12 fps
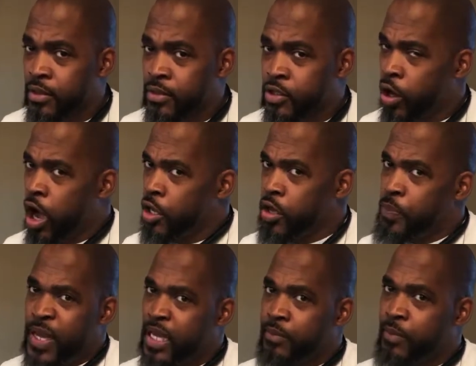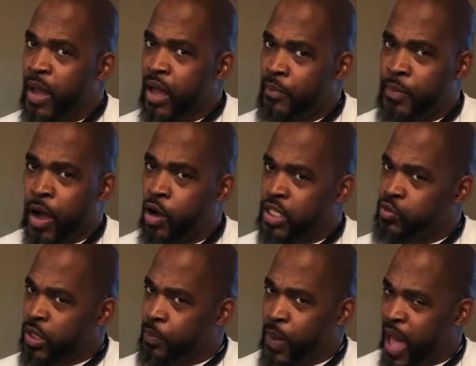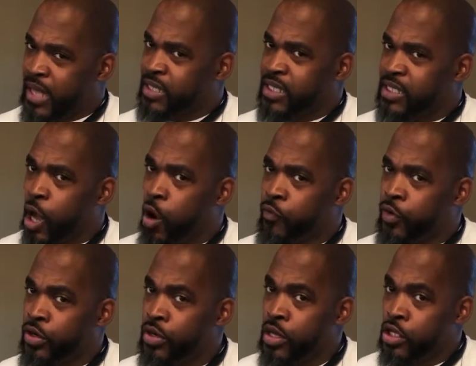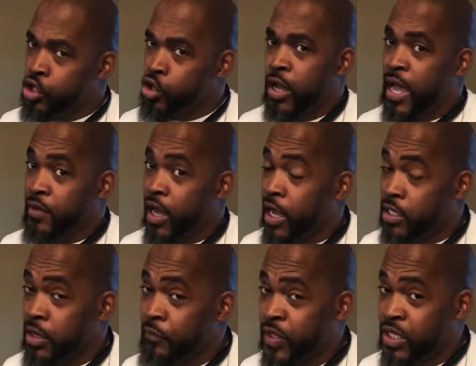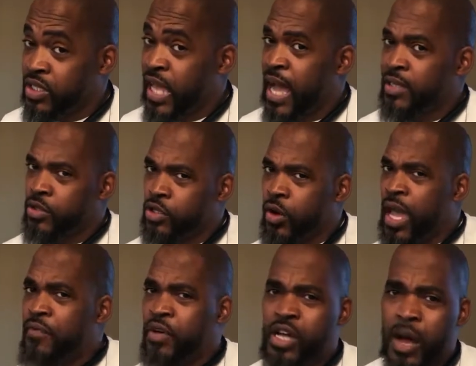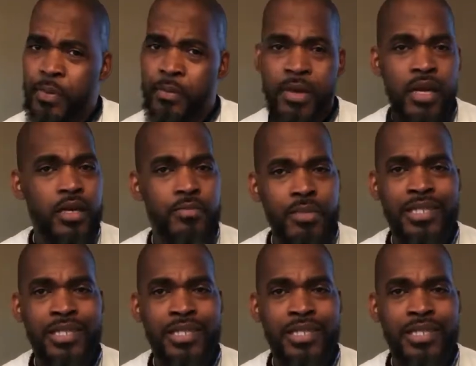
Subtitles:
So all you're picking about is when the policy is over, you're gonna have $150,000 or you're gonna have a couple million.